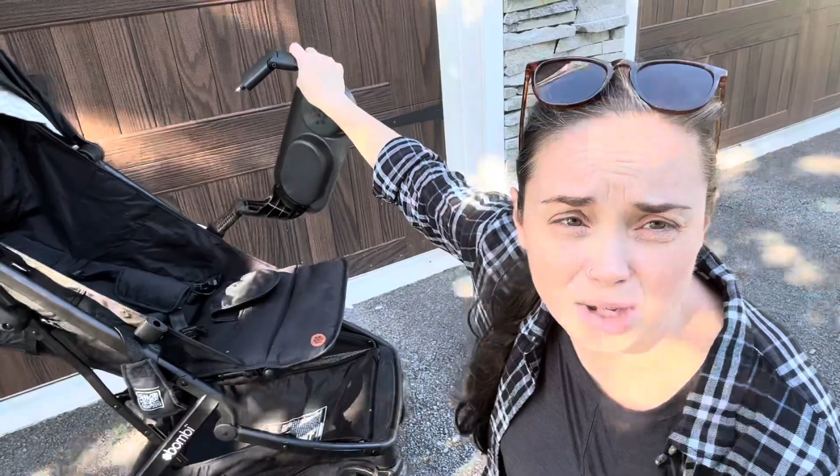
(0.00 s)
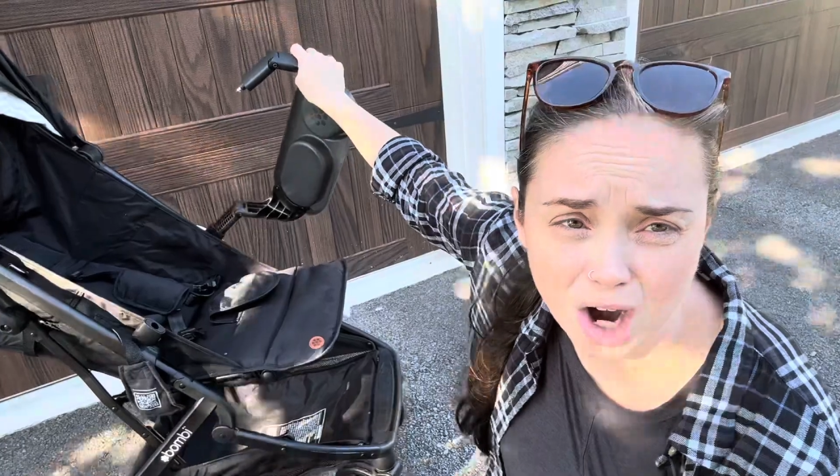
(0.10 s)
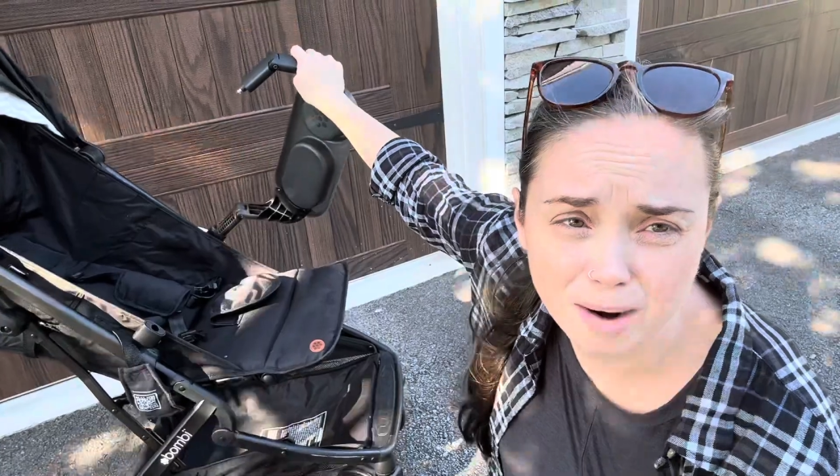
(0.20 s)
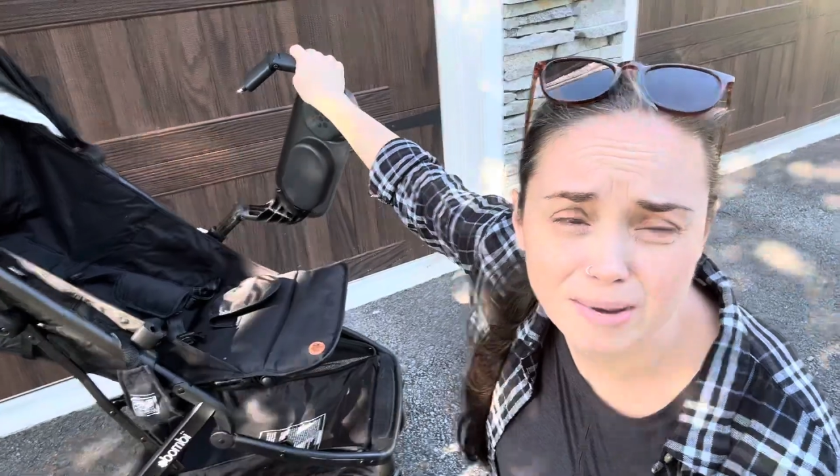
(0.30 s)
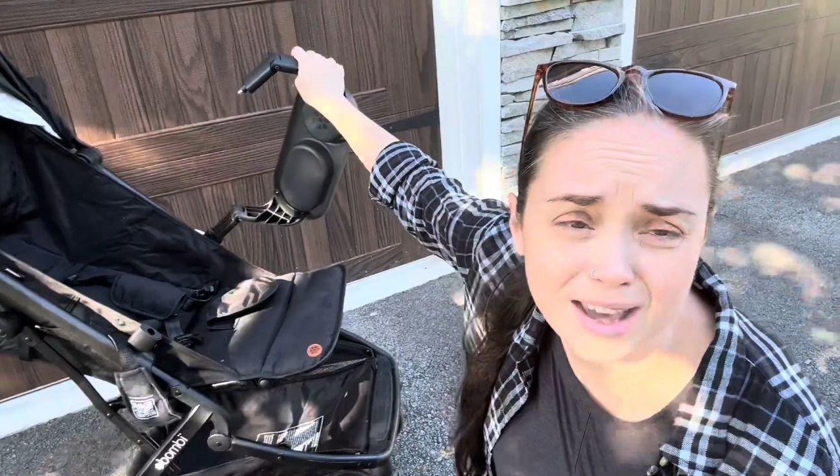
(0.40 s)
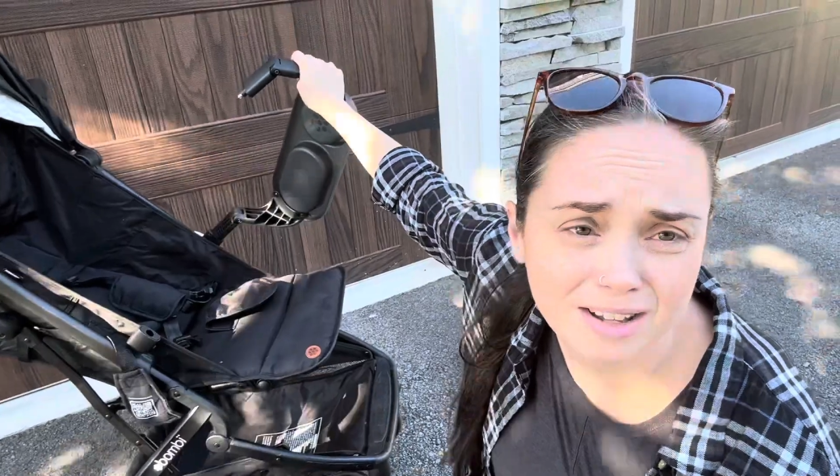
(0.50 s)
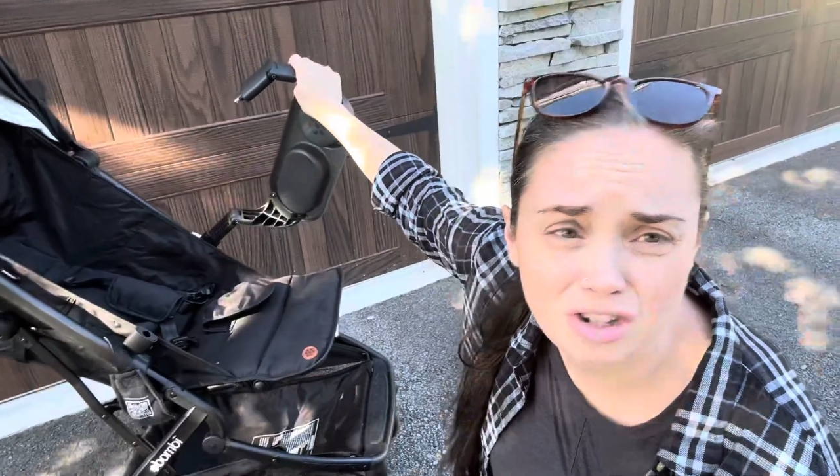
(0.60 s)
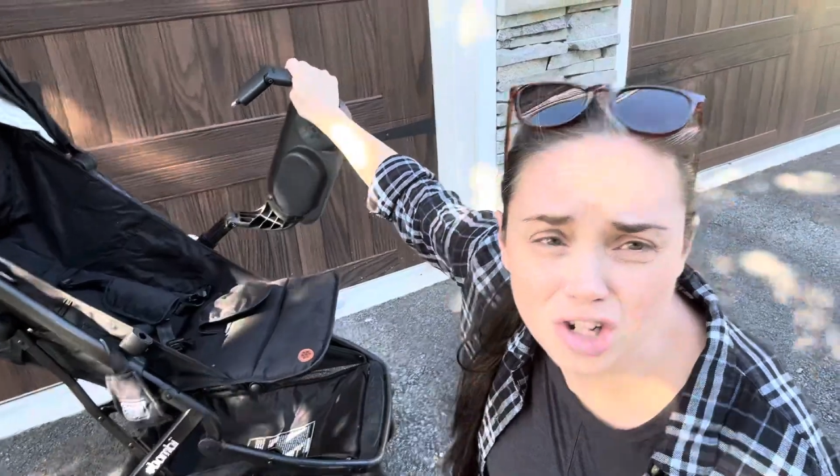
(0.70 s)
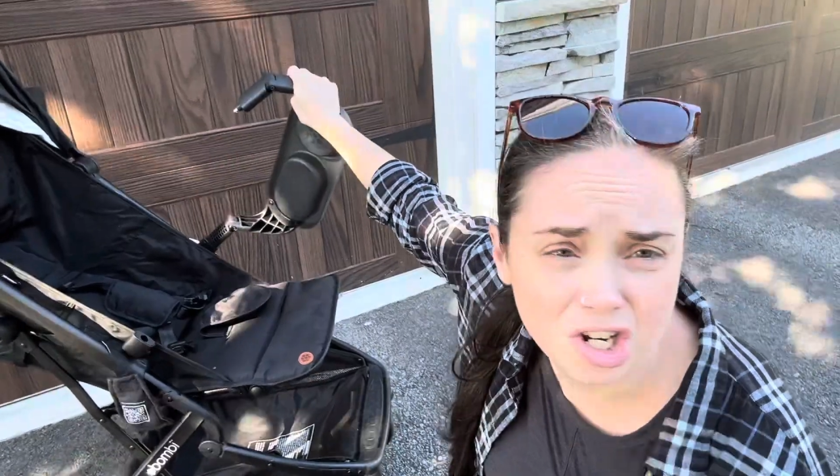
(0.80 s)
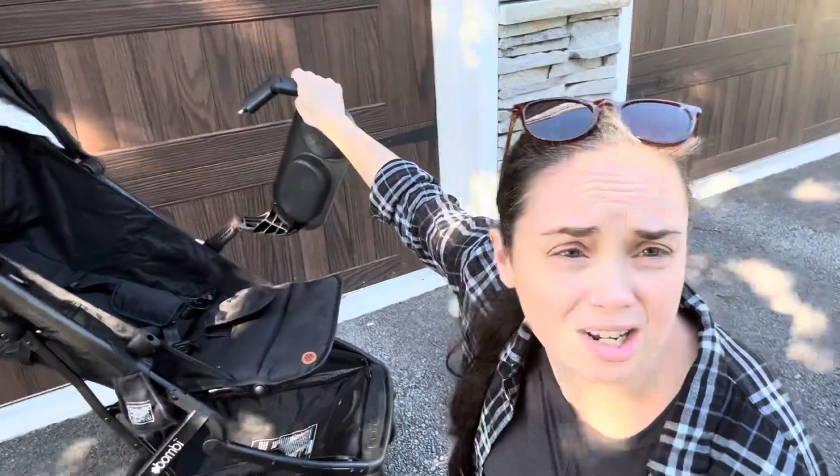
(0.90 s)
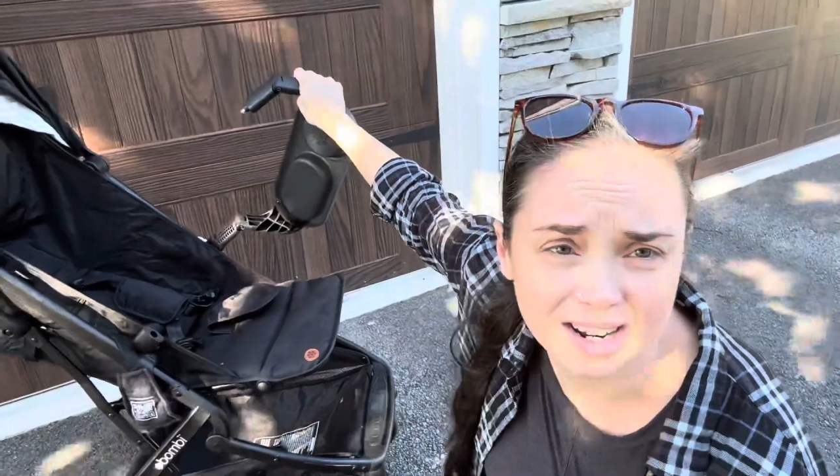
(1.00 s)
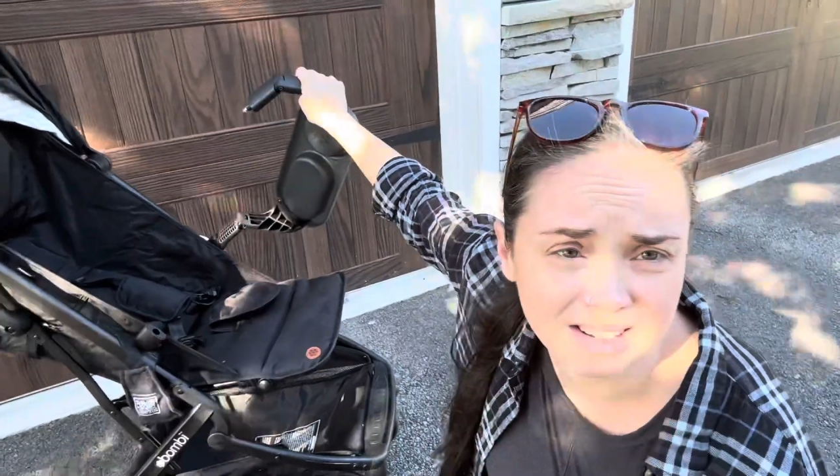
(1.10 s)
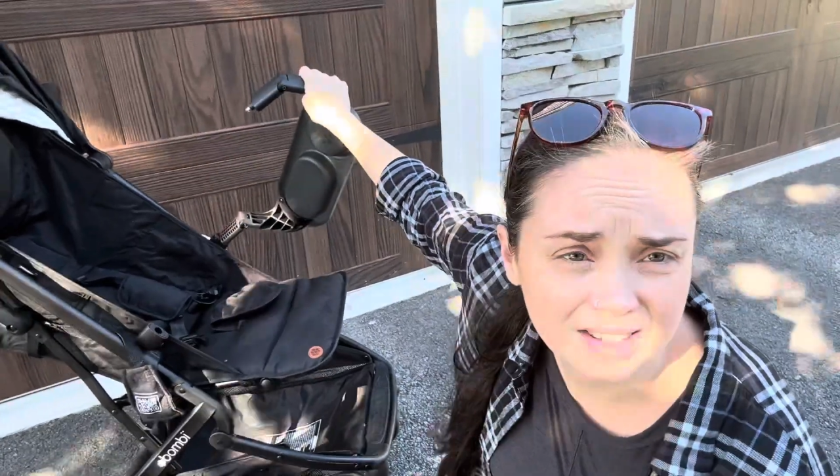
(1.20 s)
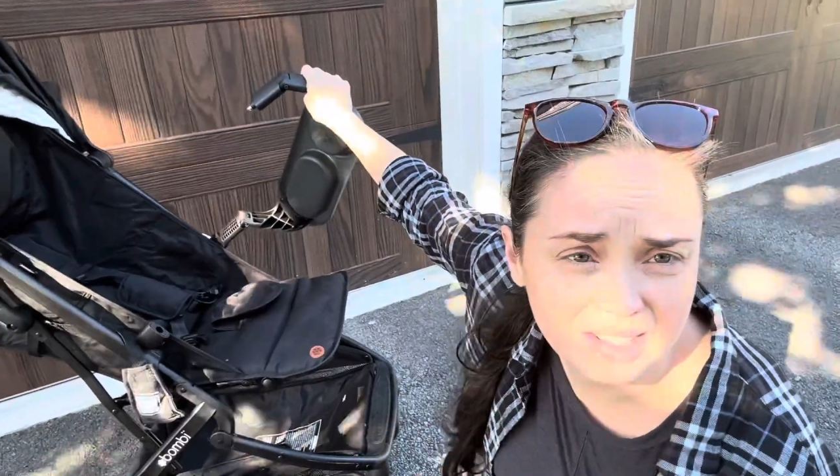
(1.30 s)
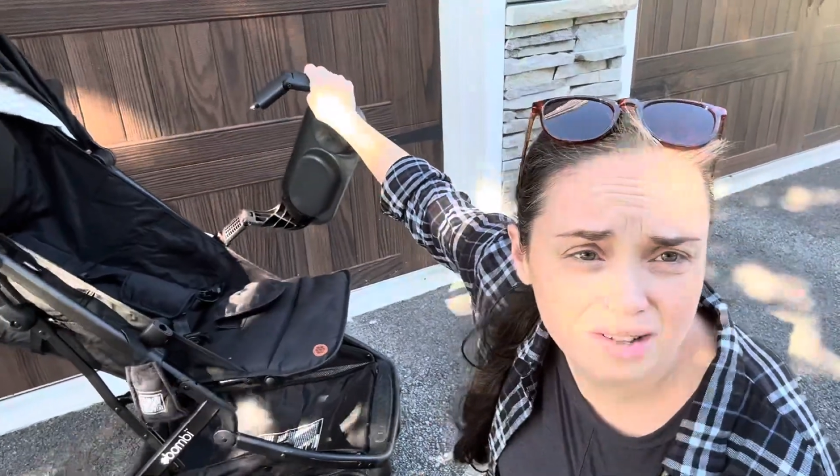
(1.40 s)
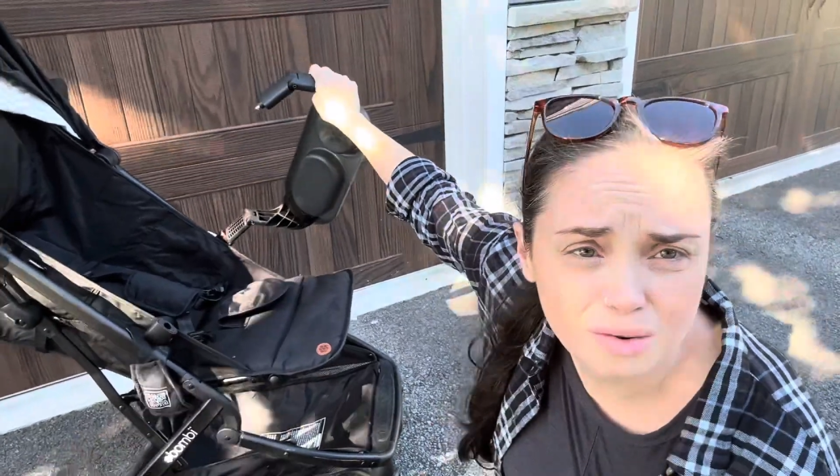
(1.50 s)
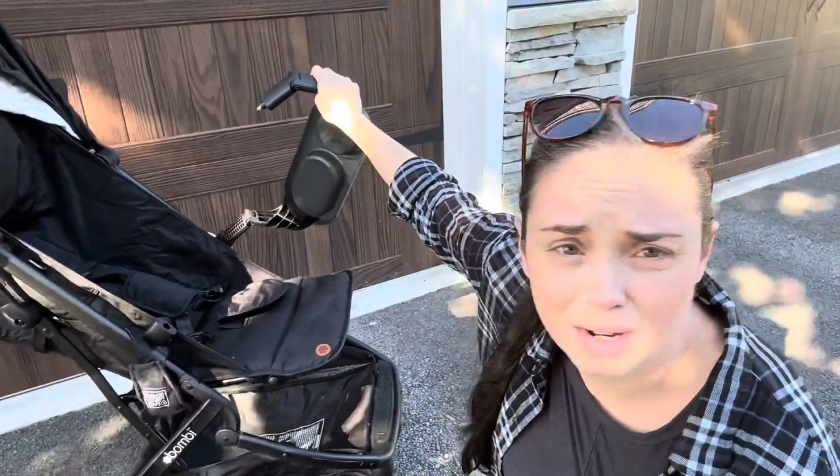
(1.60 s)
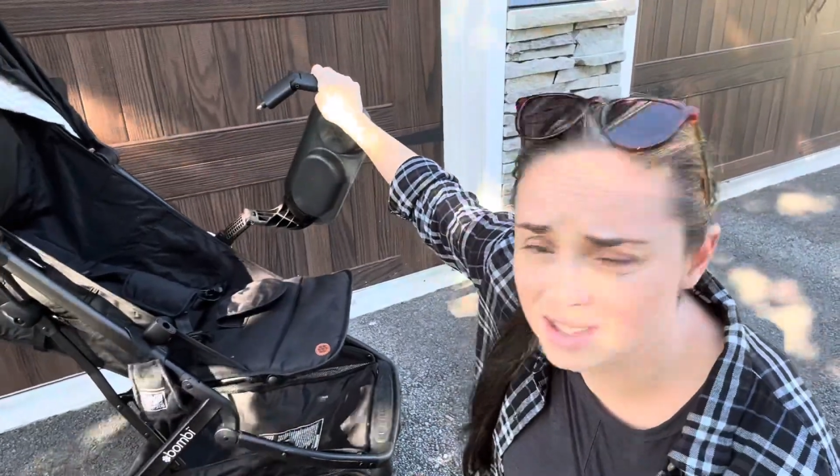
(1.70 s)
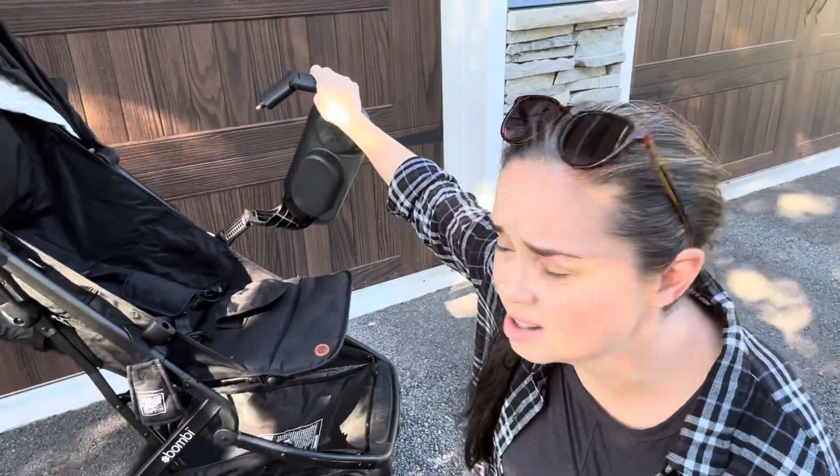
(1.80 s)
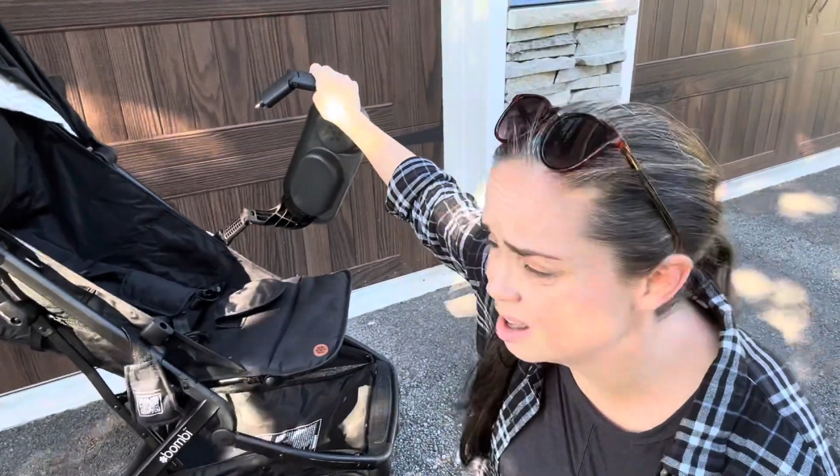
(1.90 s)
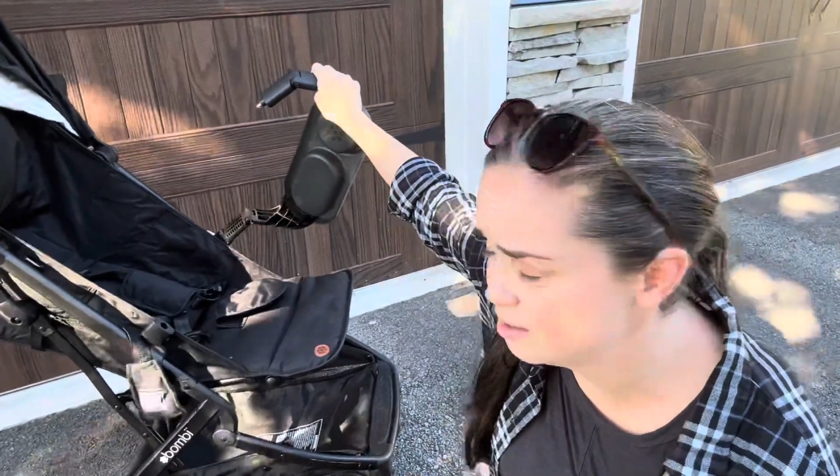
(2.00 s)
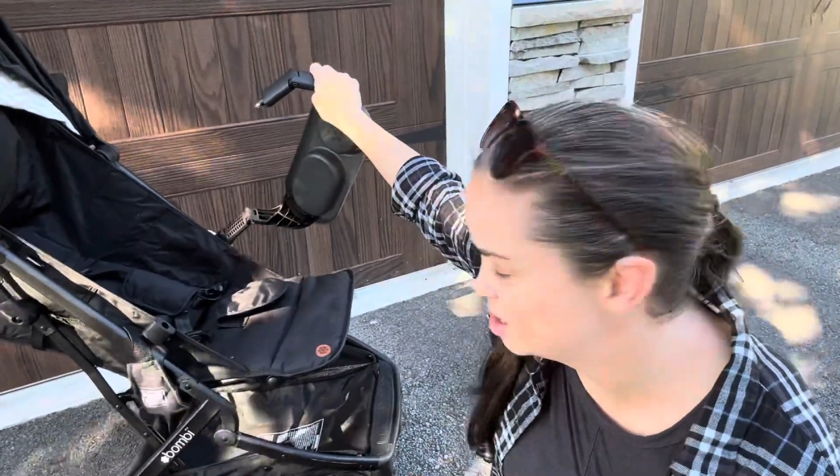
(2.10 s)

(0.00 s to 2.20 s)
sorry, but that's genius. Who doesn't love a